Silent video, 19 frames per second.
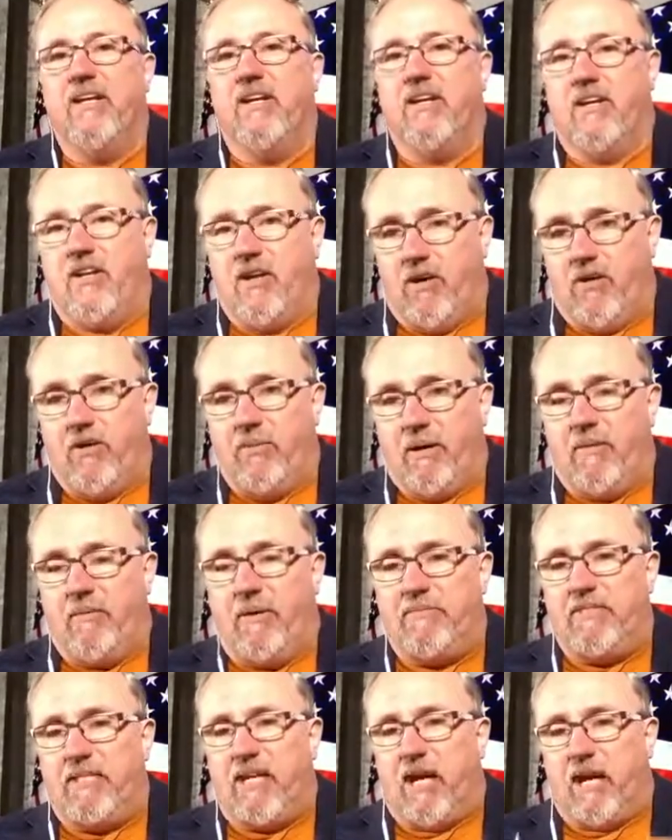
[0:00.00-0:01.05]
Go to my
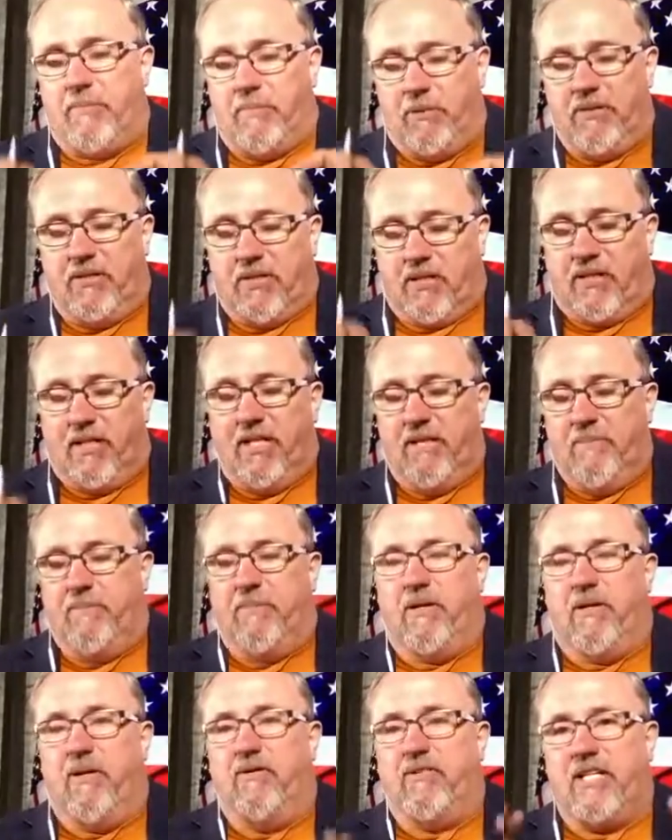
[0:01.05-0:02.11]
website. I'll put the link
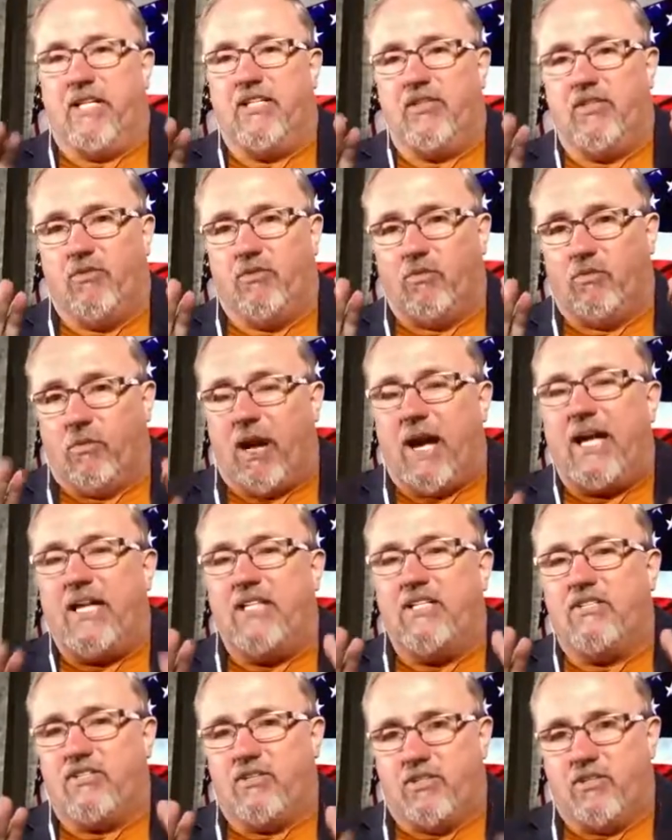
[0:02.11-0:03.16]
below. It takes you right
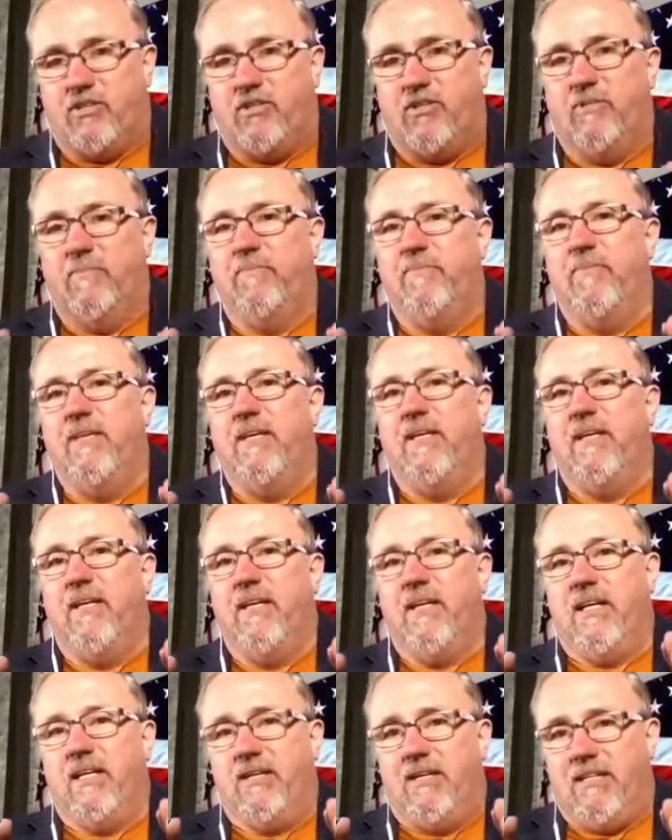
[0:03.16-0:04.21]
to
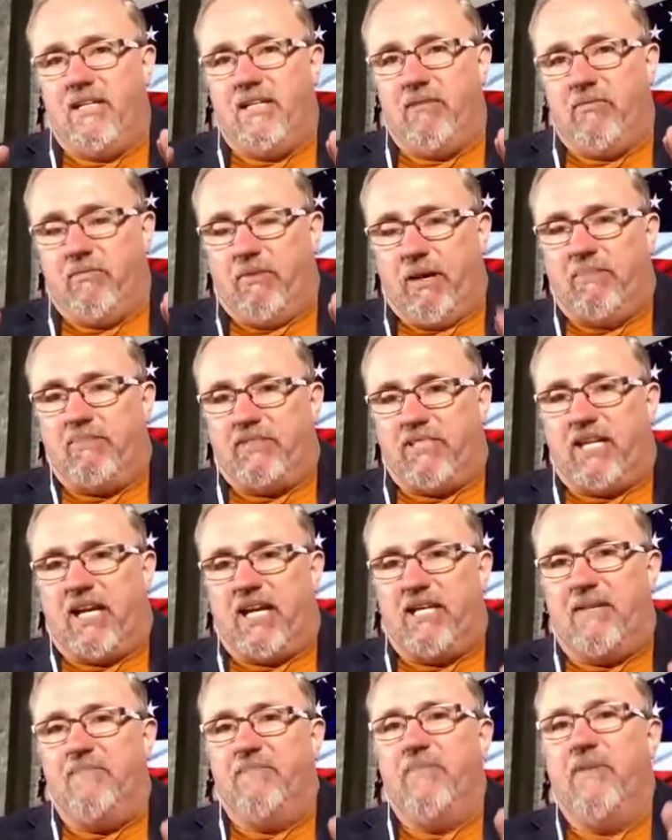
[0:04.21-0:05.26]
the
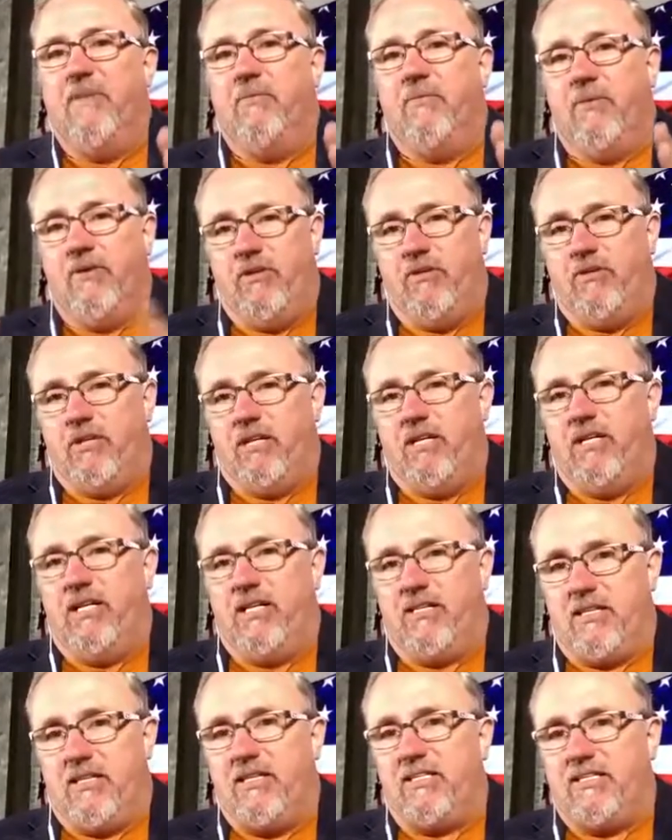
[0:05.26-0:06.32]
website where you can
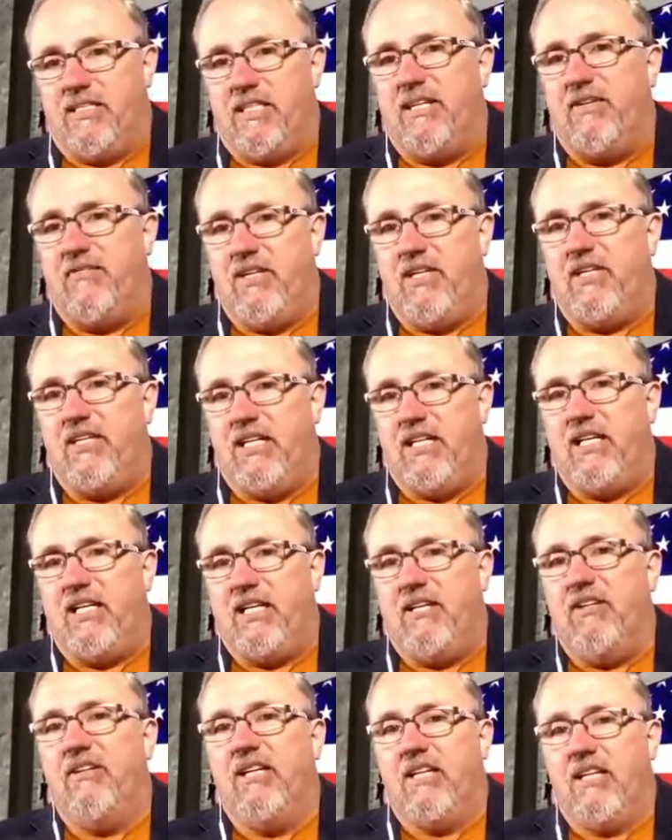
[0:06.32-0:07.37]
get this DVD.
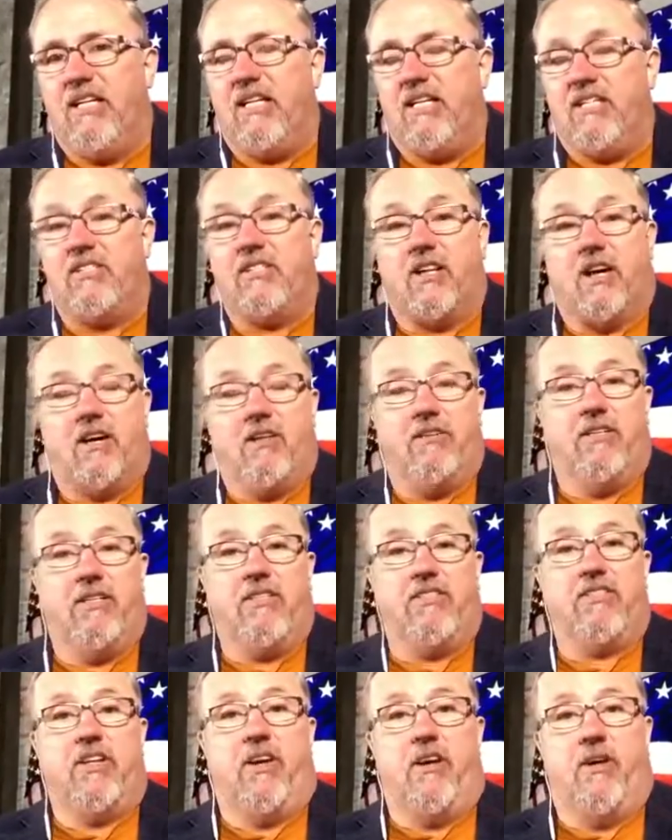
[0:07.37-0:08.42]
You need to get it. It's called The
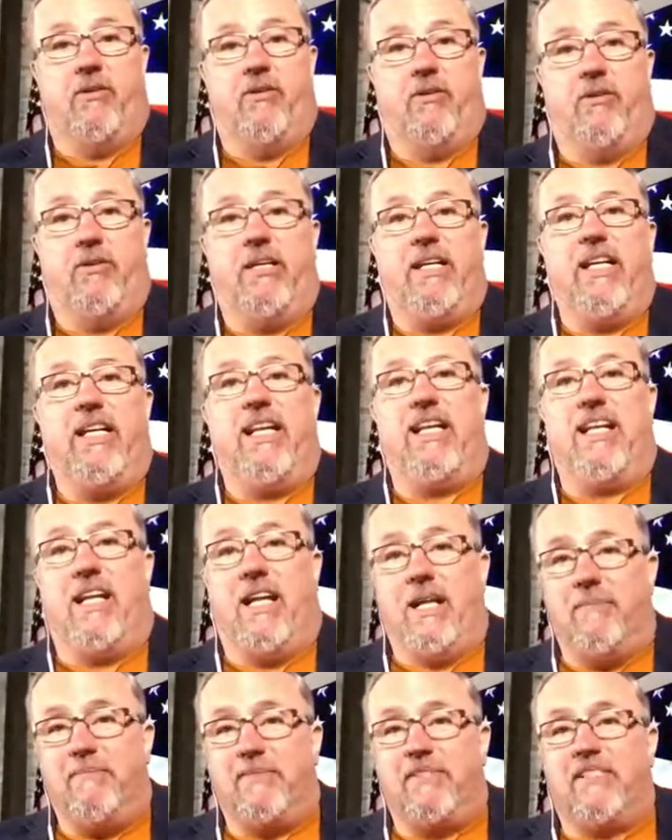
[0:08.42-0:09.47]
Total
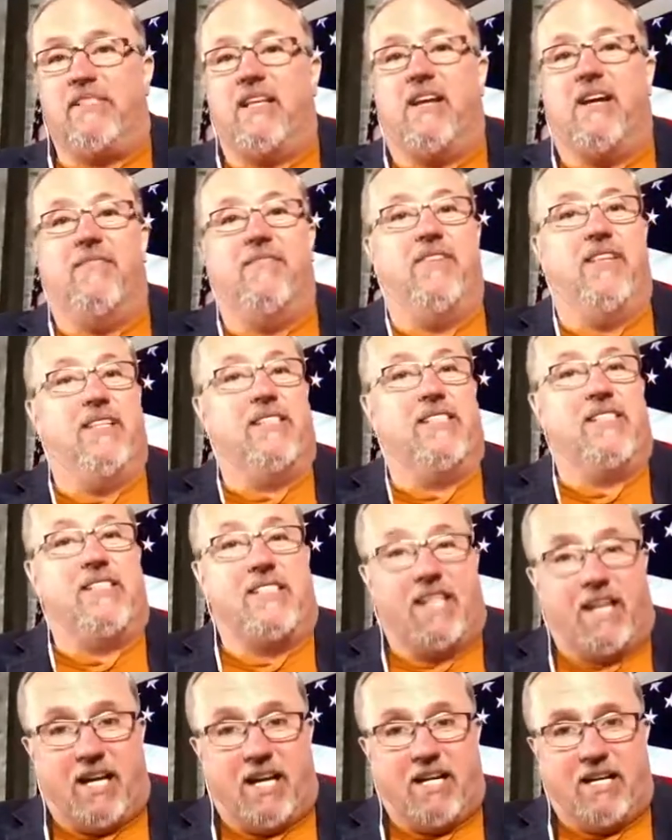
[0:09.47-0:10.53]
Eclipse of the
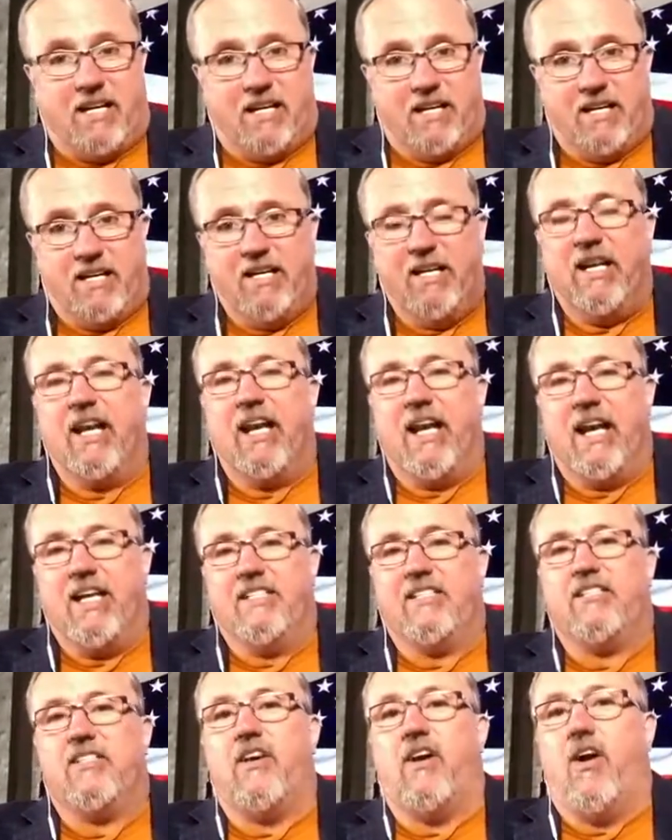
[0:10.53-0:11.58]
Sun.
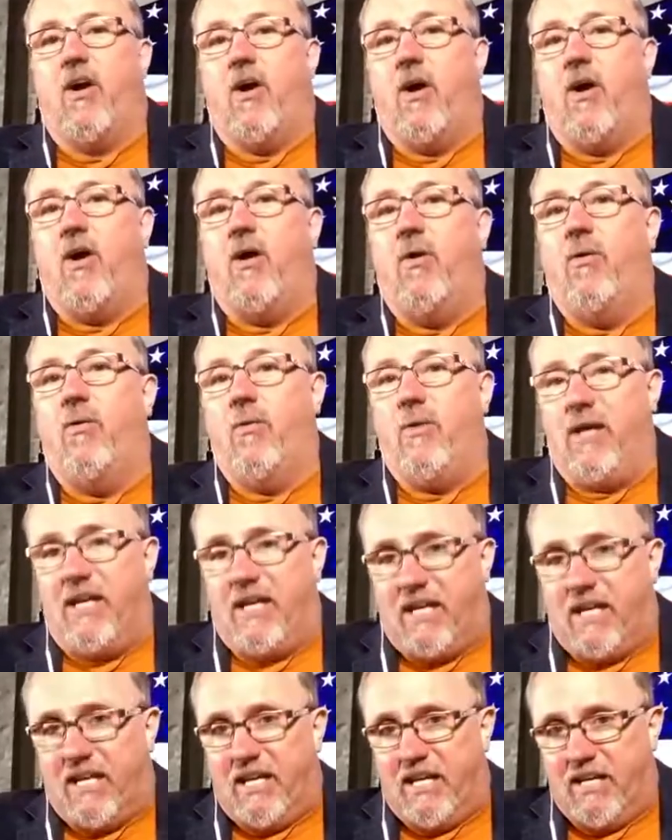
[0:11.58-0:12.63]

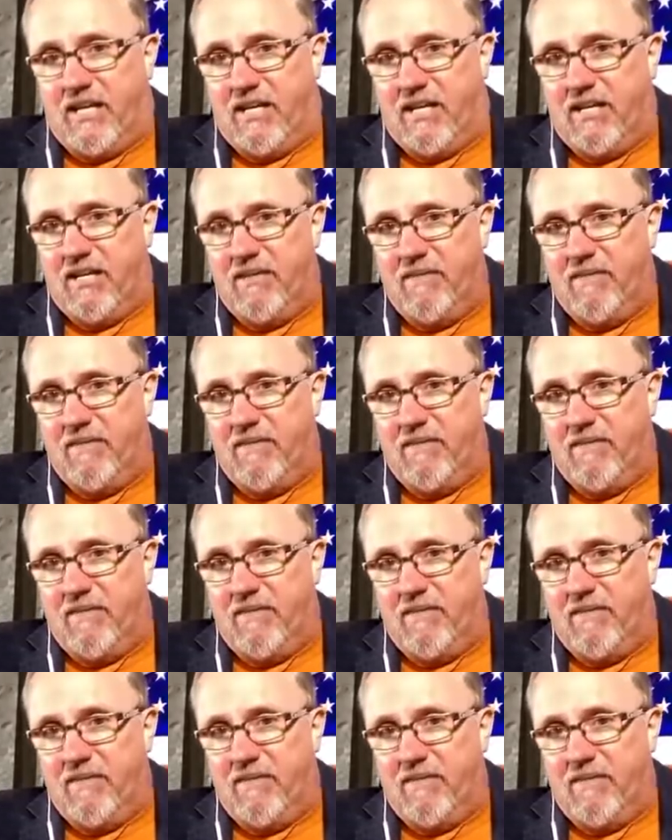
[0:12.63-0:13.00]
S-O-N.